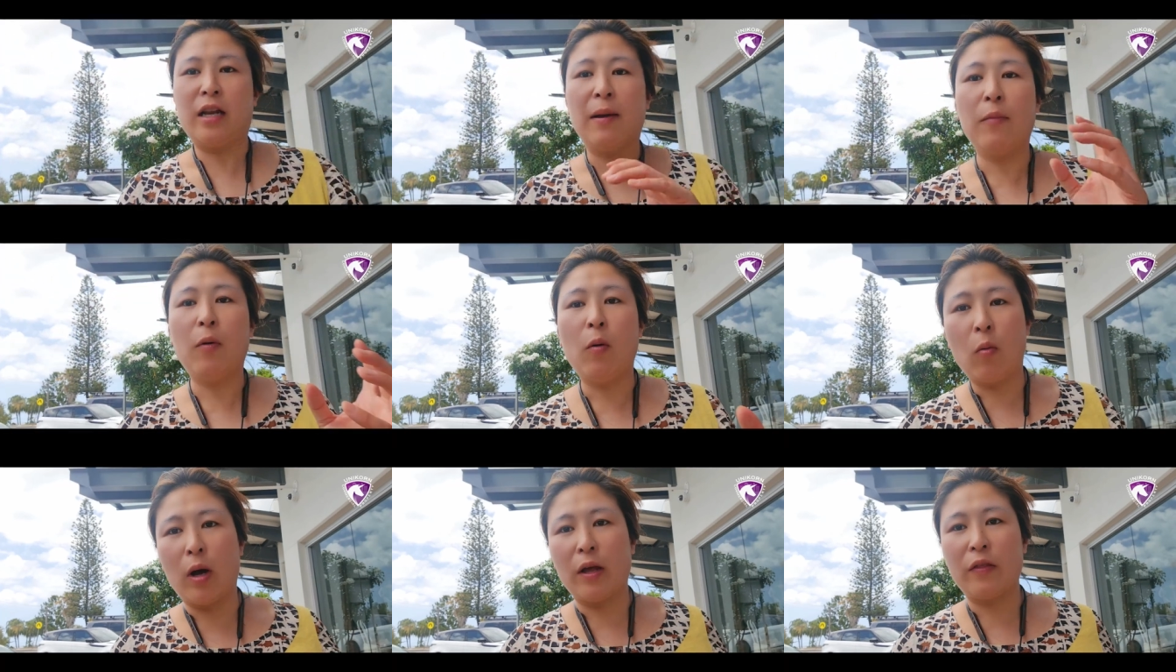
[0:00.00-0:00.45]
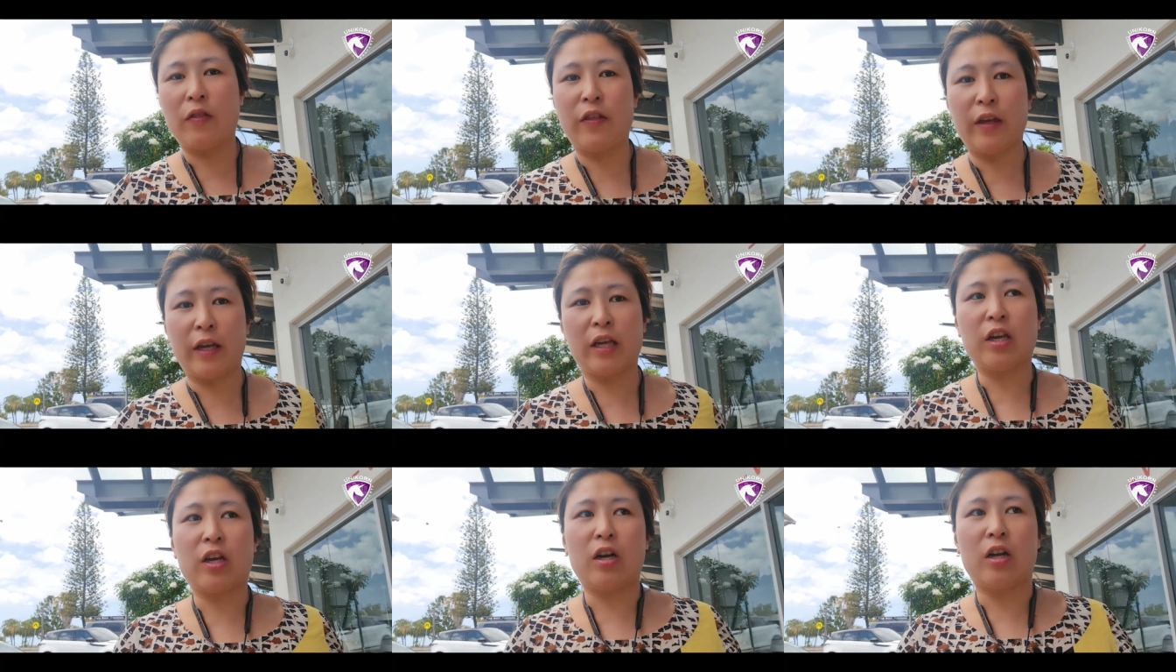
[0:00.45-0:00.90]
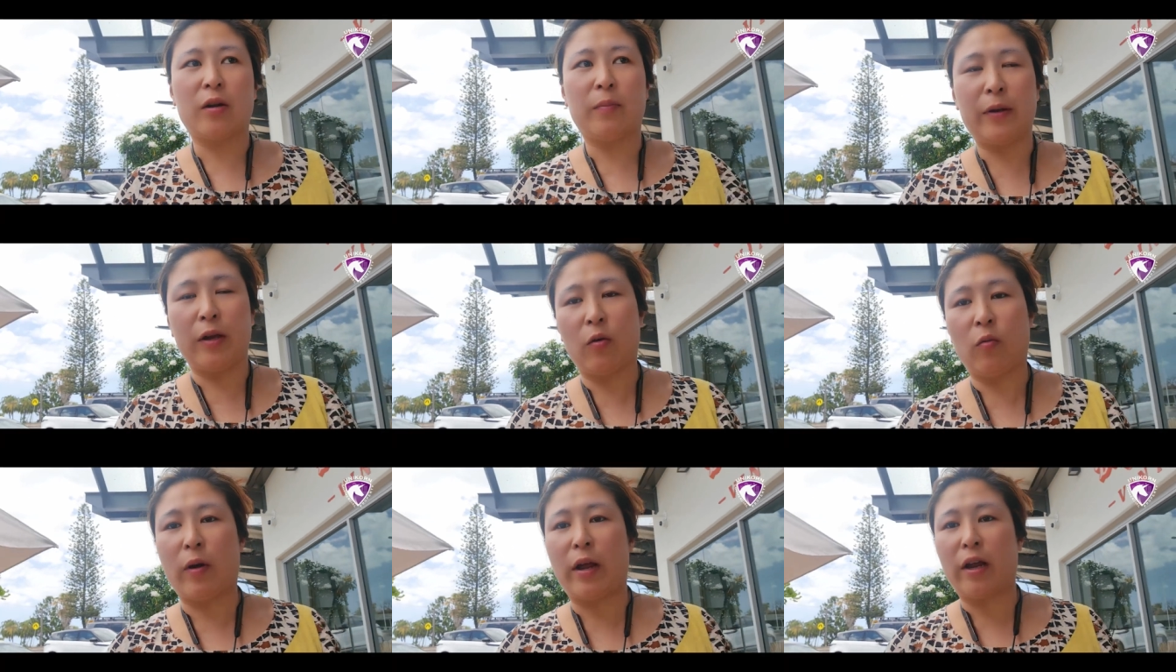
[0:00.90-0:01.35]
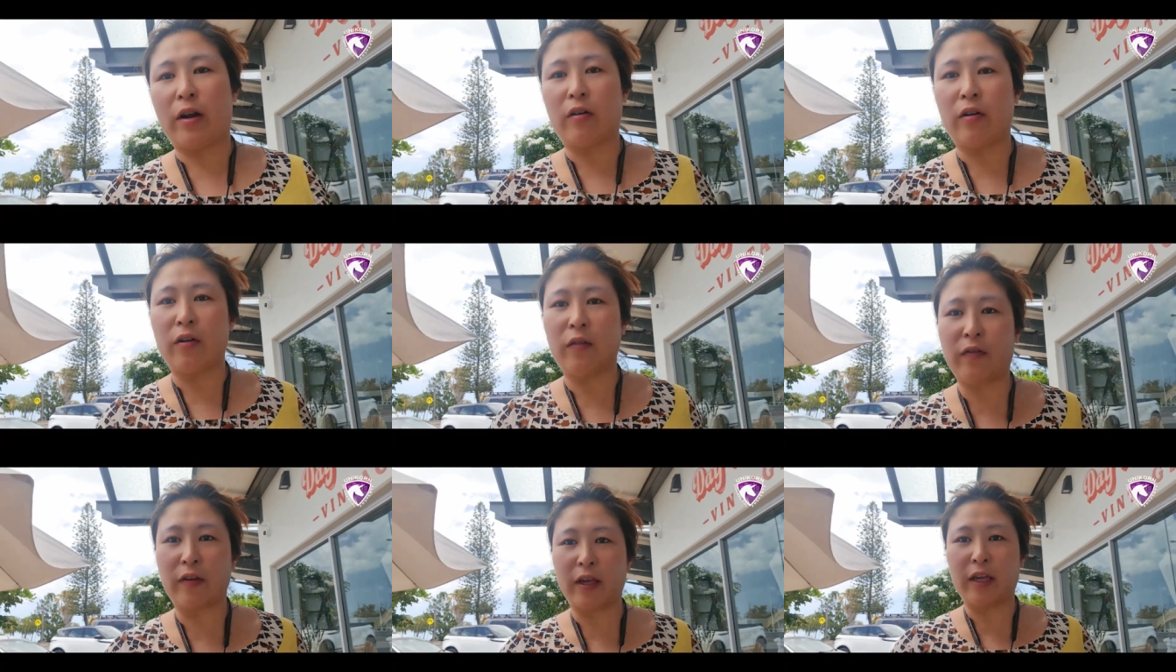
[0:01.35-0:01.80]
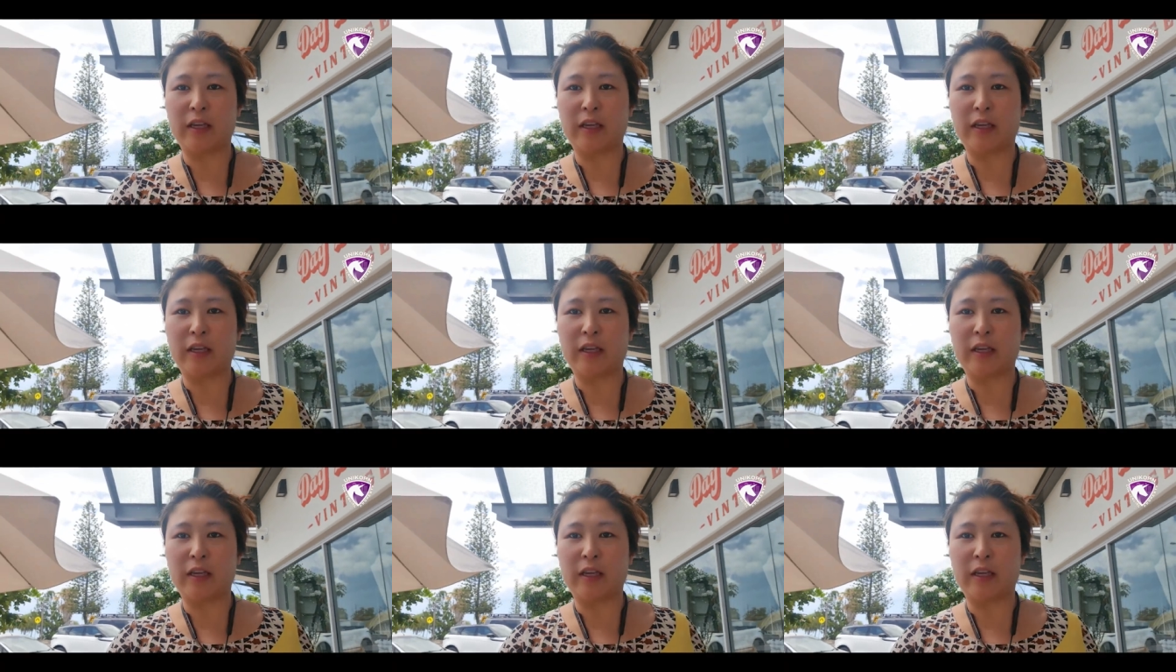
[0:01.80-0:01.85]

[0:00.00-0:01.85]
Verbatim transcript: Number one thing you've got to be aware of